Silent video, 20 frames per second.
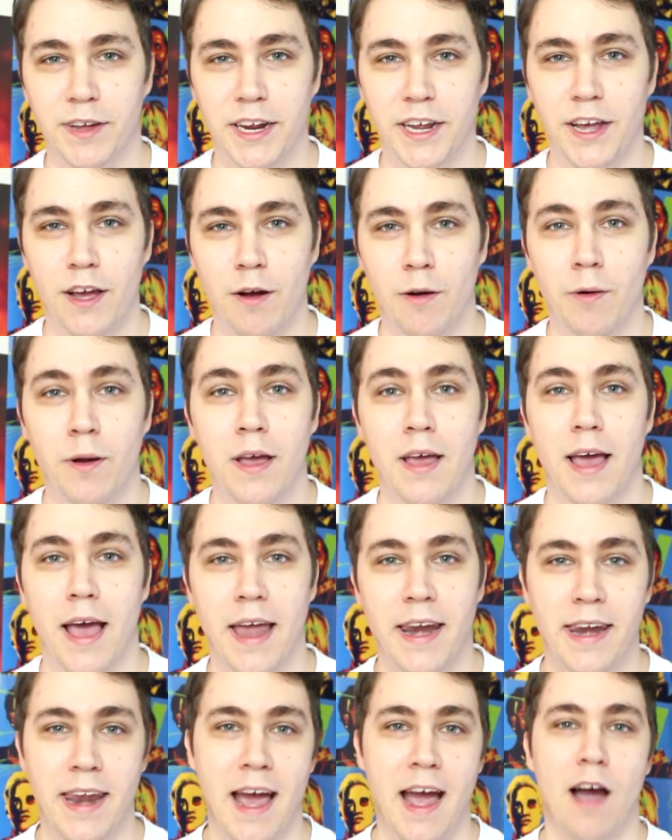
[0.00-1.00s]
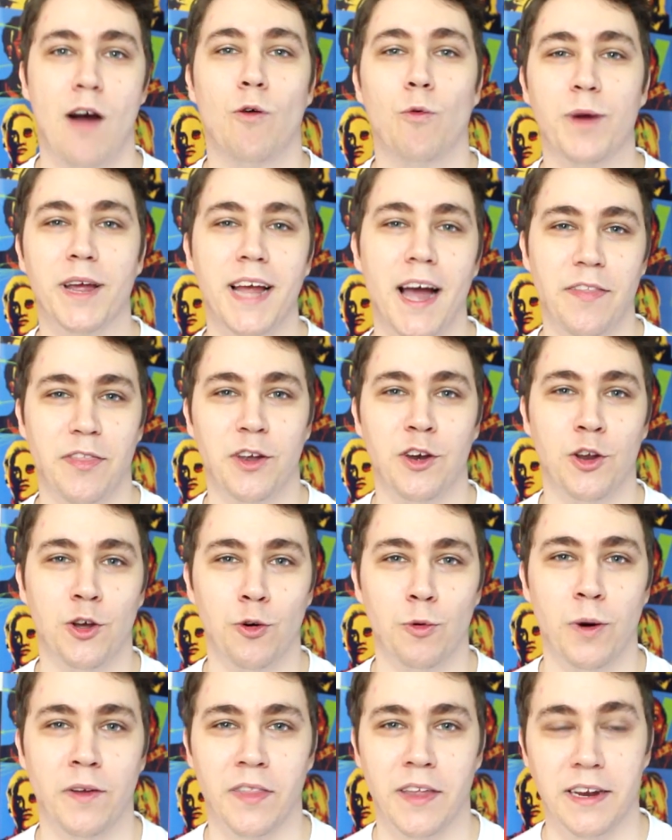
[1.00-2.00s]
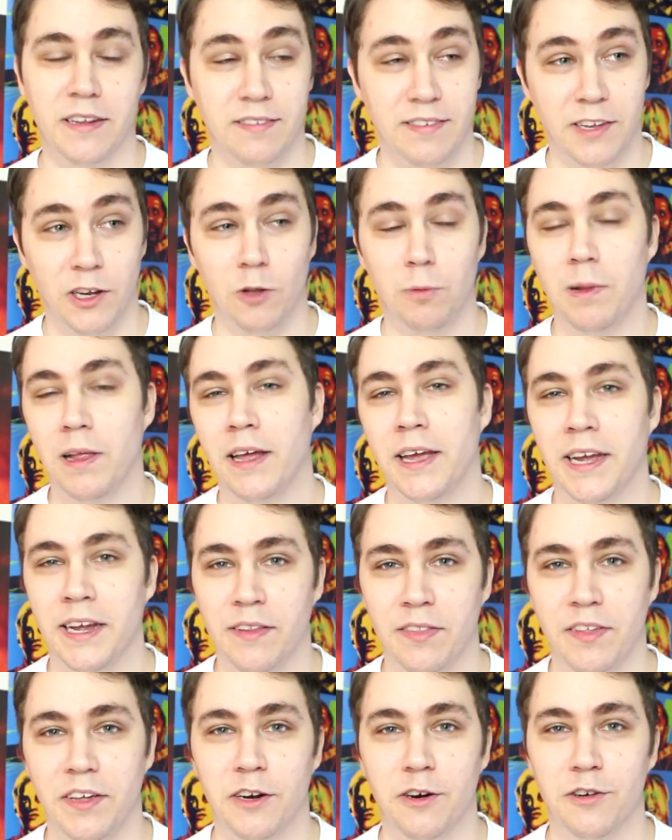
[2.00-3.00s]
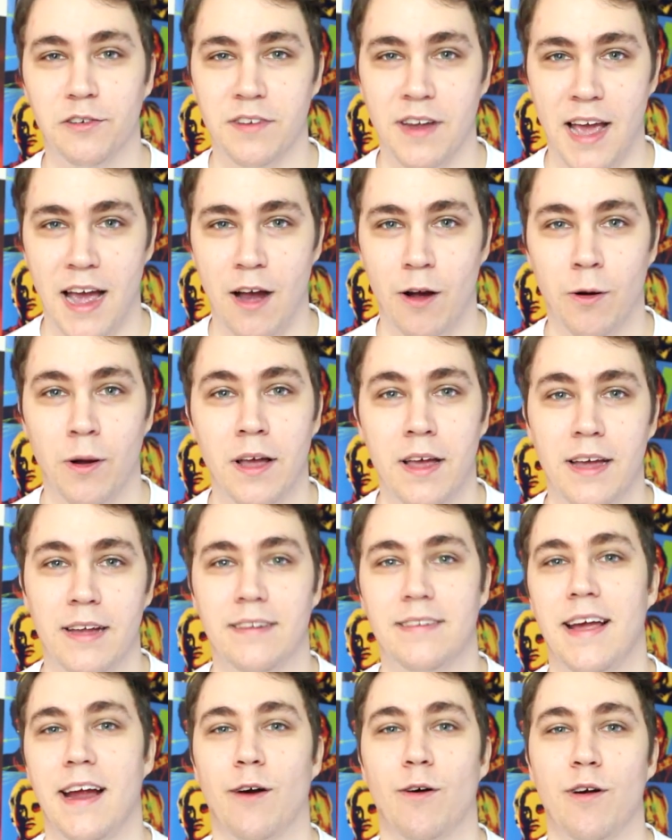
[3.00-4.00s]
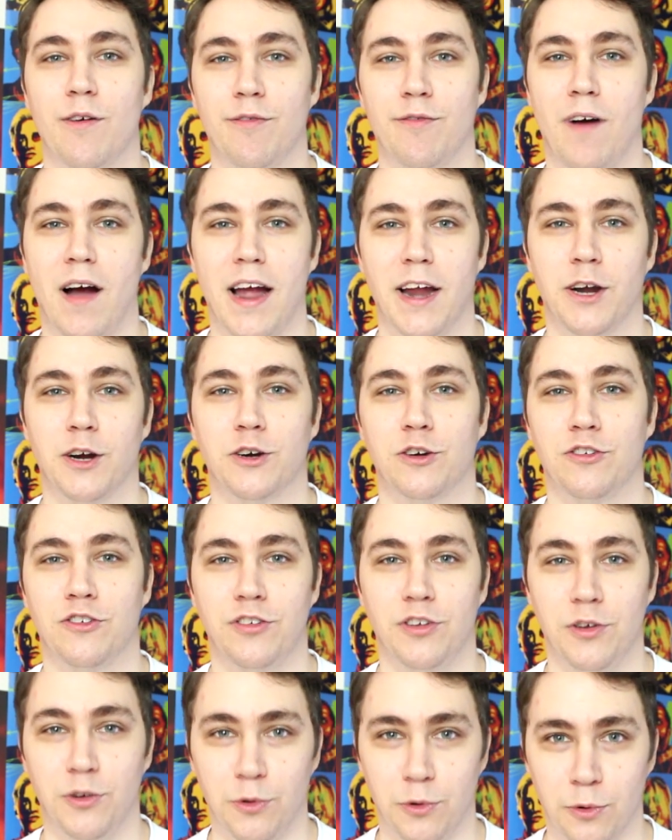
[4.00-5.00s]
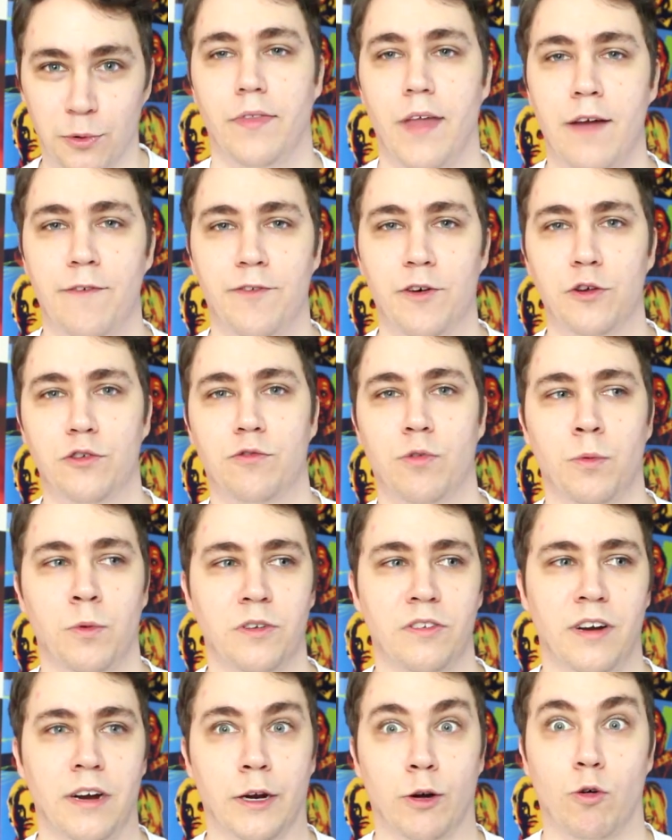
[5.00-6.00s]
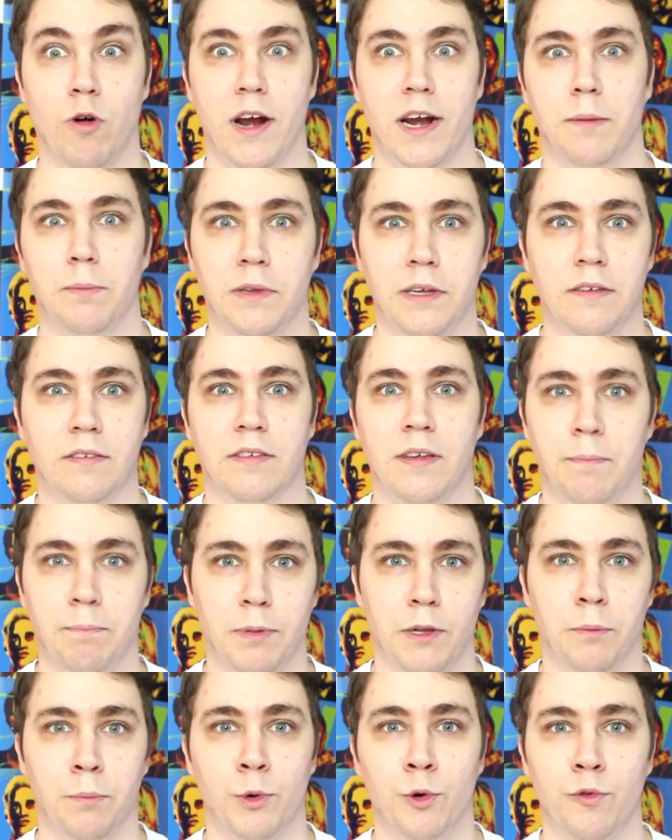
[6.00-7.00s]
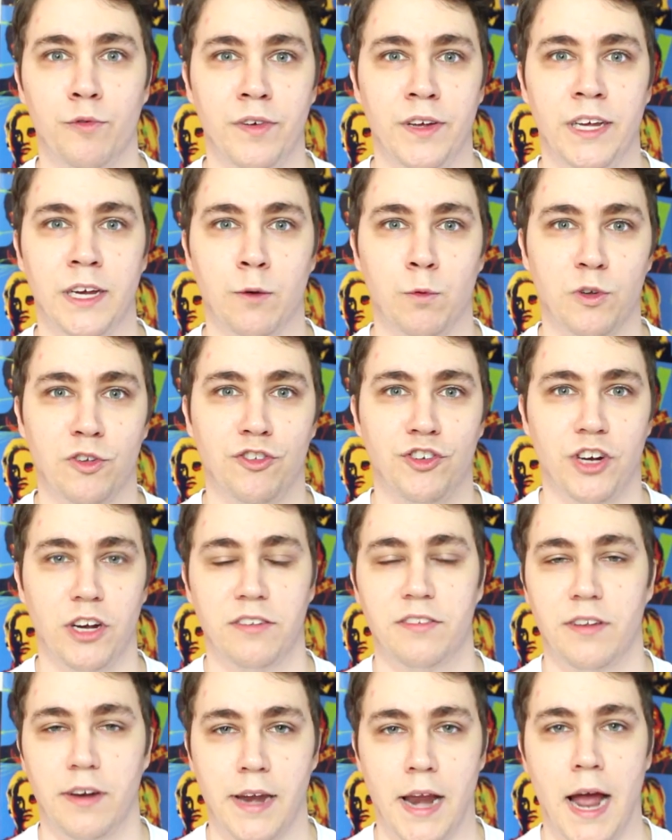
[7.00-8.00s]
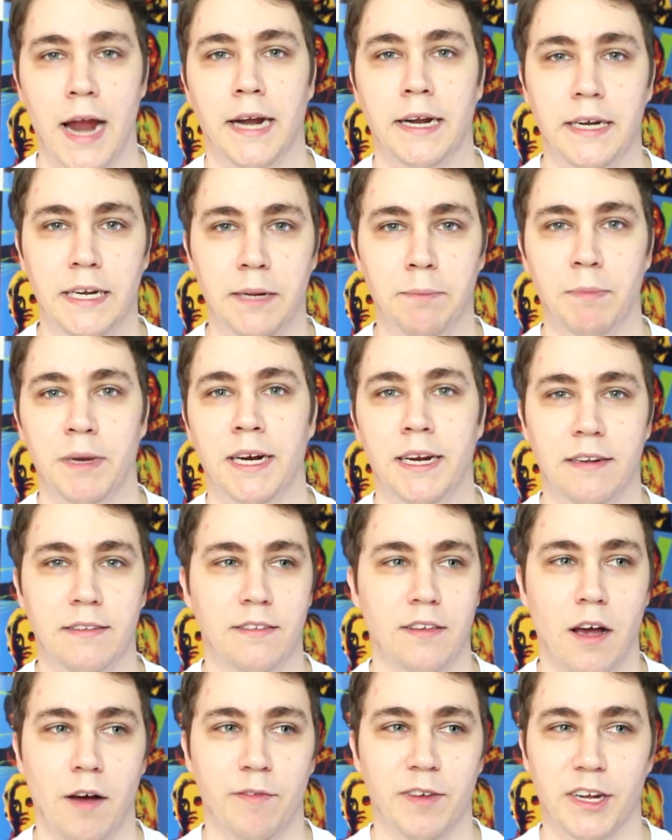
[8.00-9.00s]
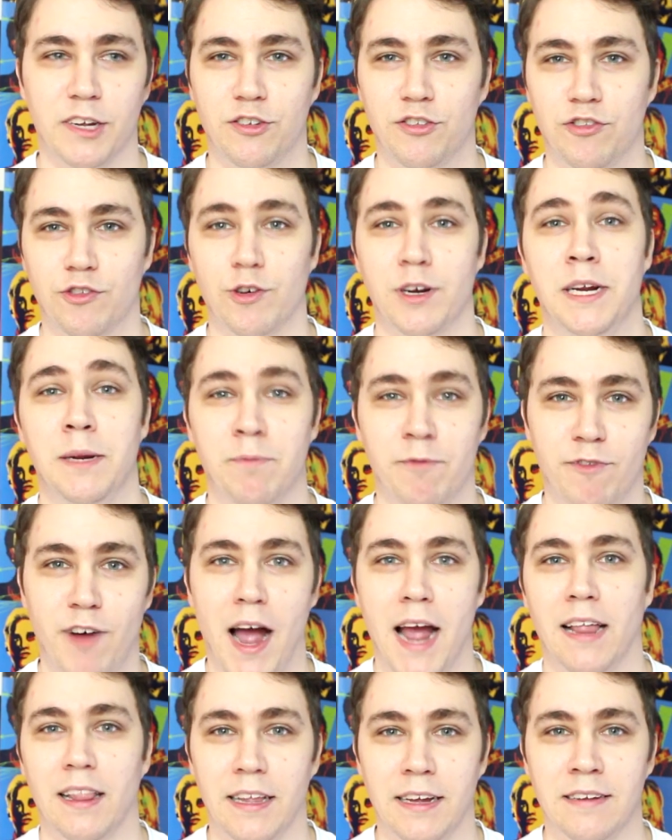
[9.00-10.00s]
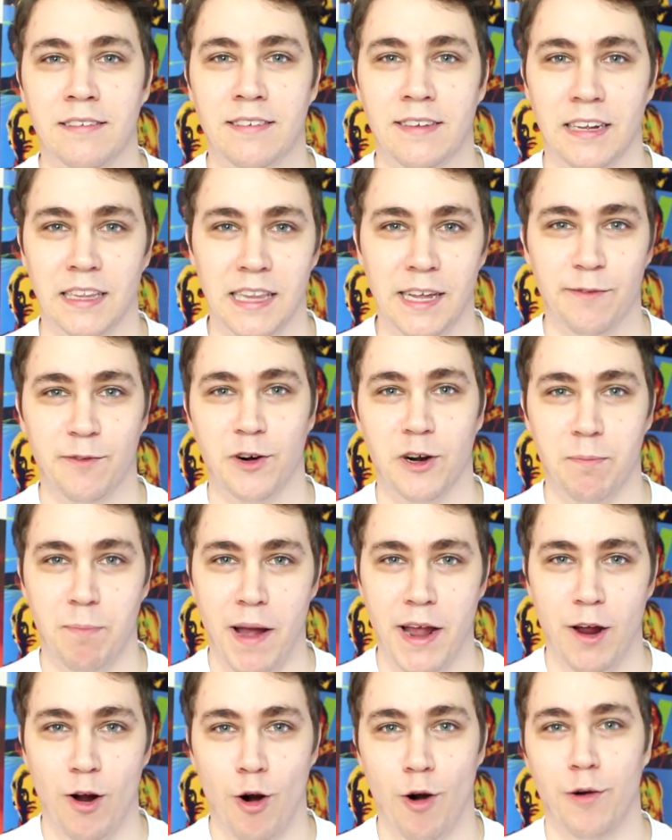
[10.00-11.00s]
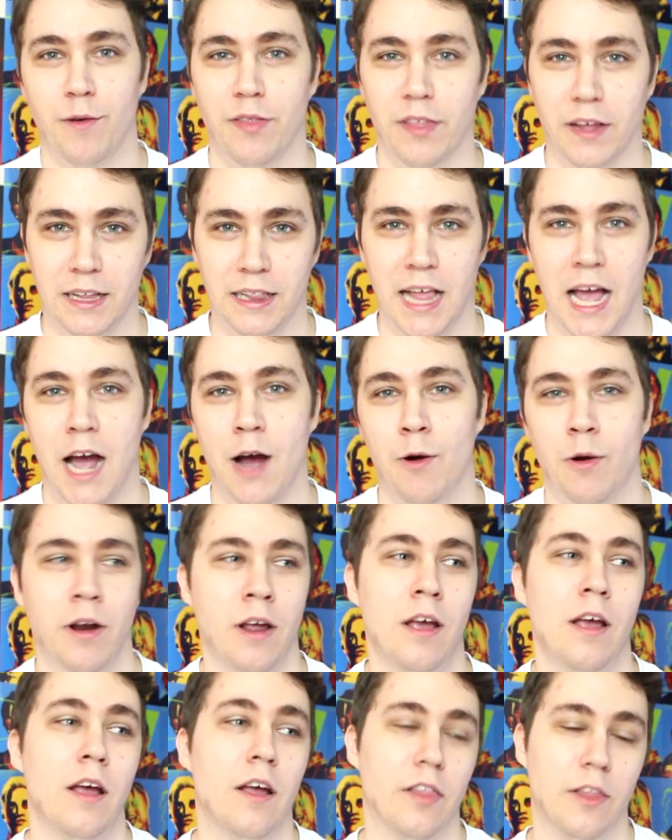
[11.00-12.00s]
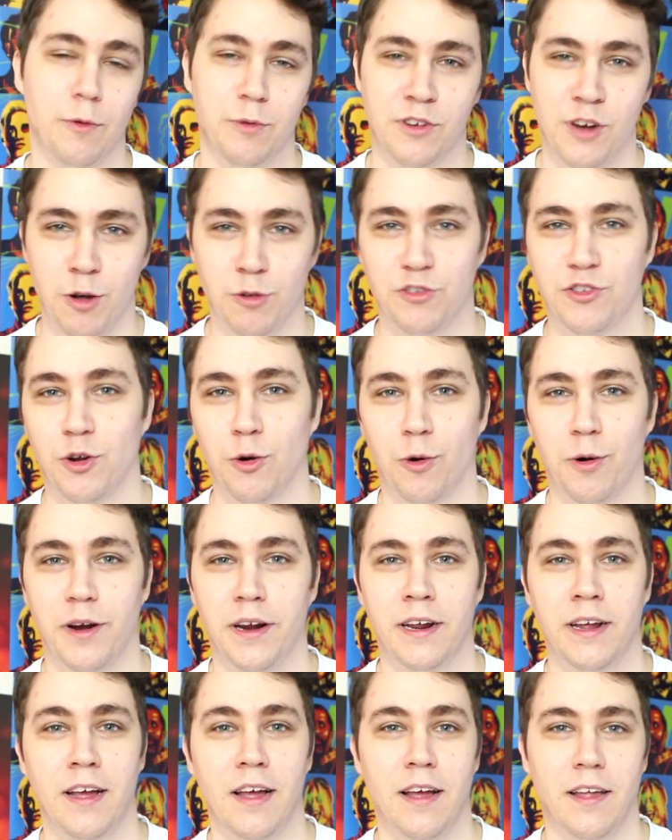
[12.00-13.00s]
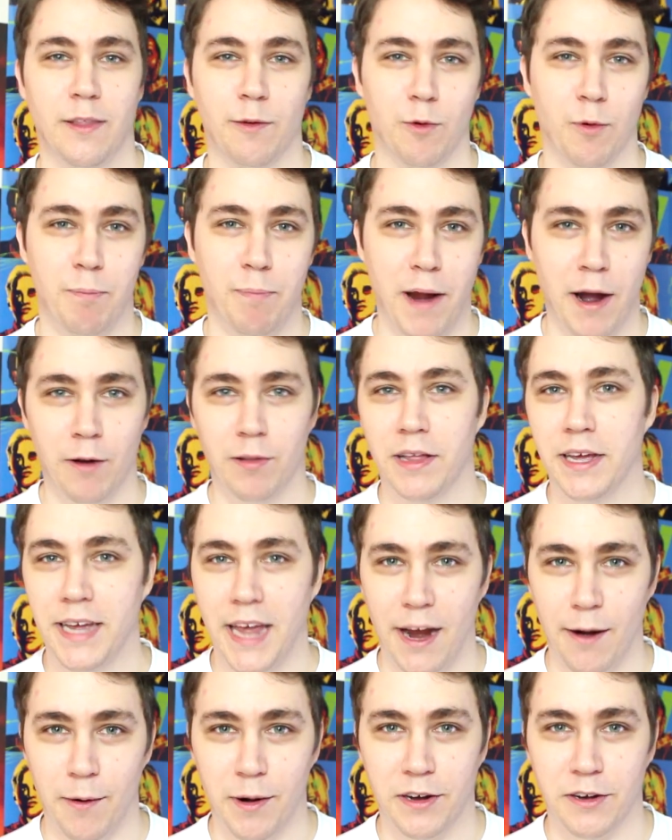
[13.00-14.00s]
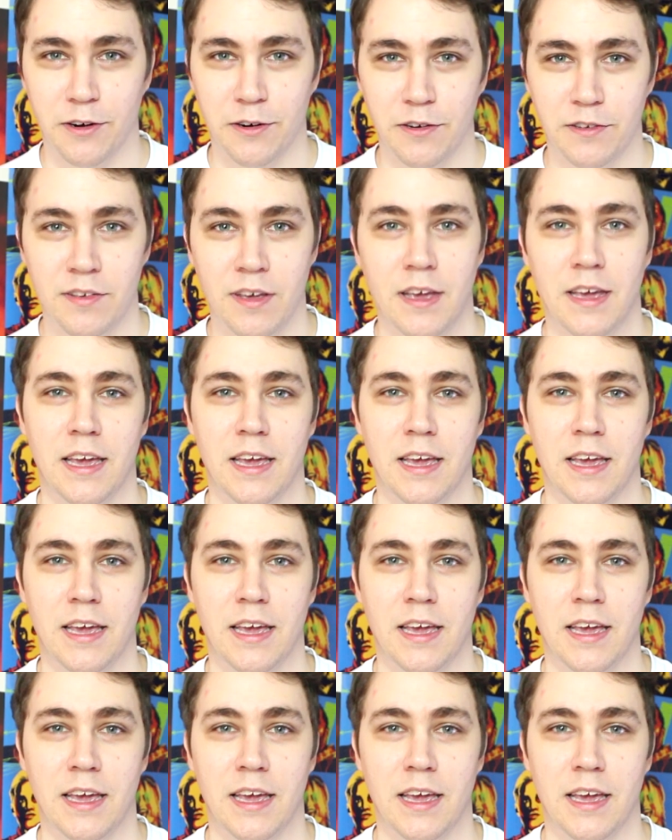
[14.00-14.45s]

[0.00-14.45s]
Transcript: video, and now we got the new one that is still playing in theaters now, Terrifier 2. That first one was an incredibly simple movie. It was just 90 minutes of extreme violence delivered by Art the Clown. There was no story, there were barely characters.